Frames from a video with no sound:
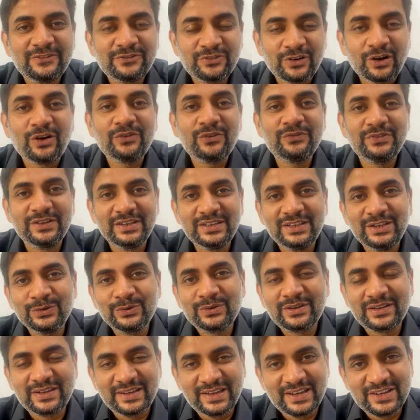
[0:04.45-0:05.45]
for video
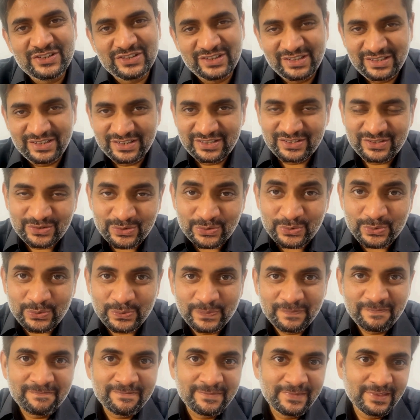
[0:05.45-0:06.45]
creations
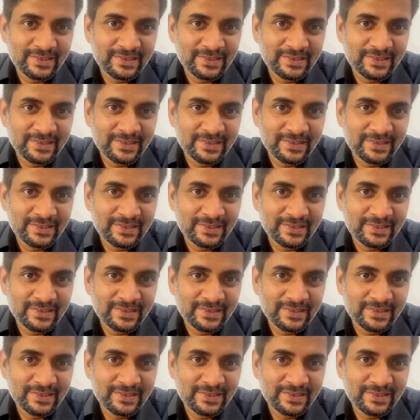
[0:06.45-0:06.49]
too.